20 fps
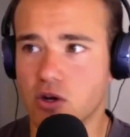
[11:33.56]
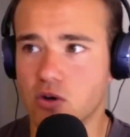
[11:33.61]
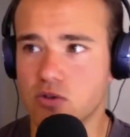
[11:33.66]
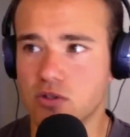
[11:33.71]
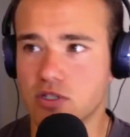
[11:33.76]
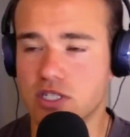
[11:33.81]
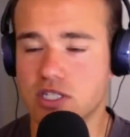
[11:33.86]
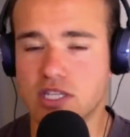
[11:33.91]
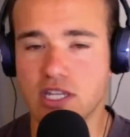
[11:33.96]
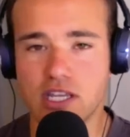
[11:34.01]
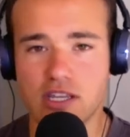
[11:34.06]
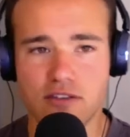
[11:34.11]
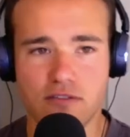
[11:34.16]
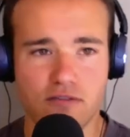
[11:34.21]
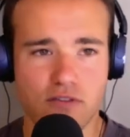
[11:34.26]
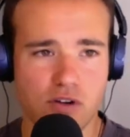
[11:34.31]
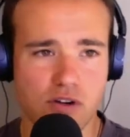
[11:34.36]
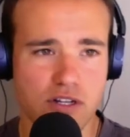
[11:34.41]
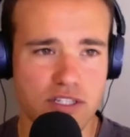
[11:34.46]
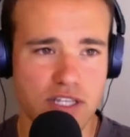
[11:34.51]
Steve,
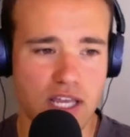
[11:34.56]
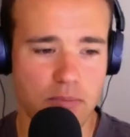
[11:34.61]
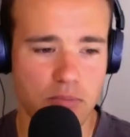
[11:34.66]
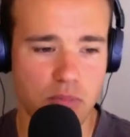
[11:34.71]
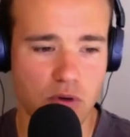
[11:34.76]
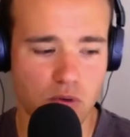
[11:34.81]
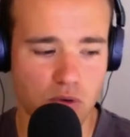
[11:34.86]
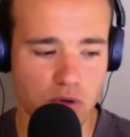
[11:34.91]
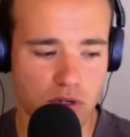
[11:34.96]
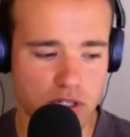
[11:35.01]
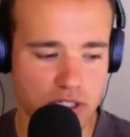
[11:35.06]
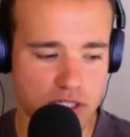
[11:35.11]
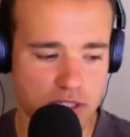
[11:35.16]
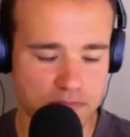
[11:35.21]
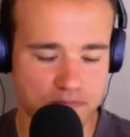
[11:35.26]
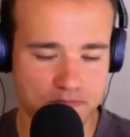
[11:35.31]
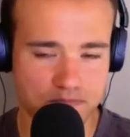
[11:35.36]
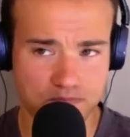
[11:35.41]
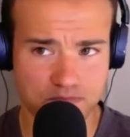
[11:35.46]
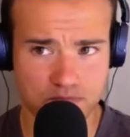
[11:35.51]
for example, was
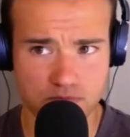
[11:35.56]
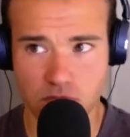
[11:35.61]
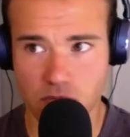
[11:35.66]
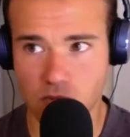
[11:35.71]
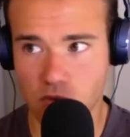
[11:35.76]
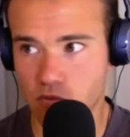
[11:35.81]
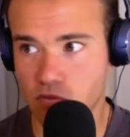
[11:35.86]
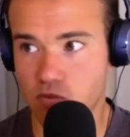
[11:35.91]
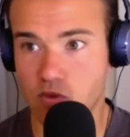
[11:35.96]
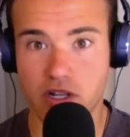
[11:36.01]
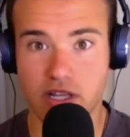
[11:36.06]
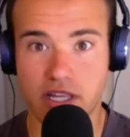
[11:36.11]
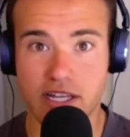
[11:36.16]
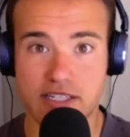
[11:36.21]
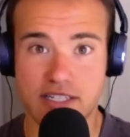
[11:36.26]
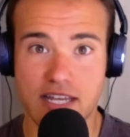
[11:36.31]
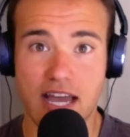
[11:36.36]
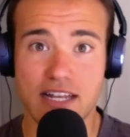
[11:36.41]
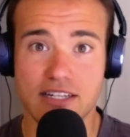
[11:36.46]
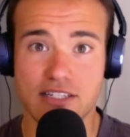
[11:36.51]
really
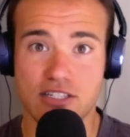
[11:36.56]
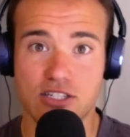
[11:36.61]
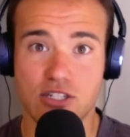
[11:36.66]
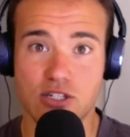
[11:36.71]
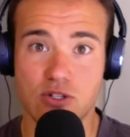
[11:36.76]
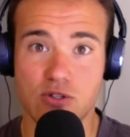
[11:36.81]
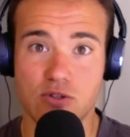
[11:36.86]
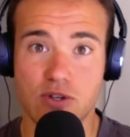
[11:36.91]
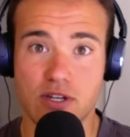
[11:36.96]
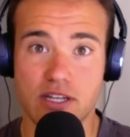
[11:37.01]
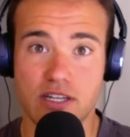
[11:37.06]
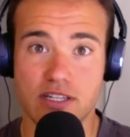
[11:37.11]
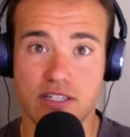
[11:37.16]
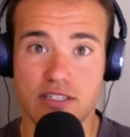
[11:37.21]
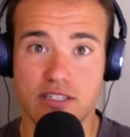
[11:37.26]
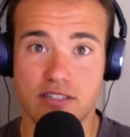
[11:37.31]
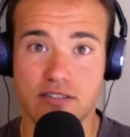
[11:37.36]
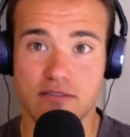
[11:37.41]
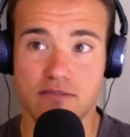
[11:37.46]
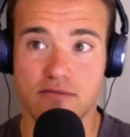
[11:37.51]
attached to
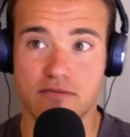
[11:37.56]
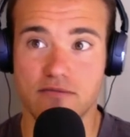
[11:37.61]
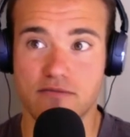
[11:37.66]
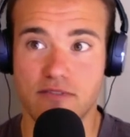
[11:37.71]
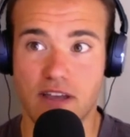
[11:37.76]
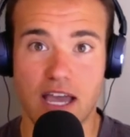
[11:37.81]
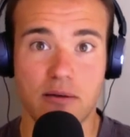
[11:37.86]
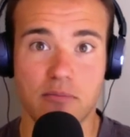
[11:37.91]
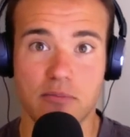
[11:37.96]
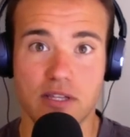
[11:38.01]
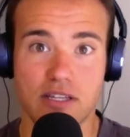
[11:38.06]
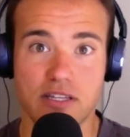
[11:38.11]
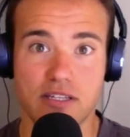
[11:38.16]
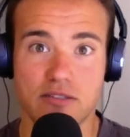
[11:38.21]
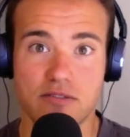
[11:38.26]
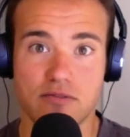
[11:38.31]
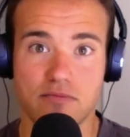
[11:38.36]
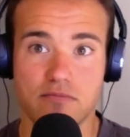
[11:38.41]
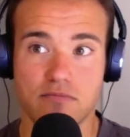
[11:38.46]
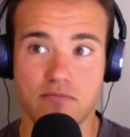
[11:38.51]
his
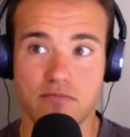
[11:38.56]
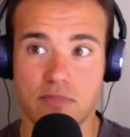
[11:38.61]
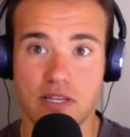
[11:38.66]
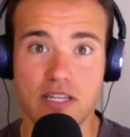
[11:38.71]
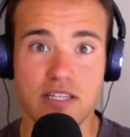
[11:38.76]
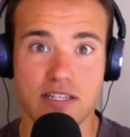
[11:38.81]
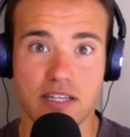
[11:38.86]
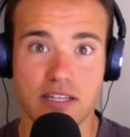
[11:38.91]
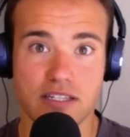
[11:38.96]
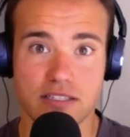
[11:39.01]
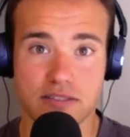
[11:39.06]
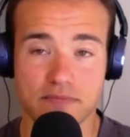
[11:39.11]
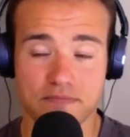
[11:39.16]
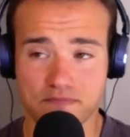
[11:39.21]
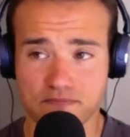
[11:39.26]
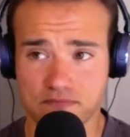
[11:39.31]
family's business.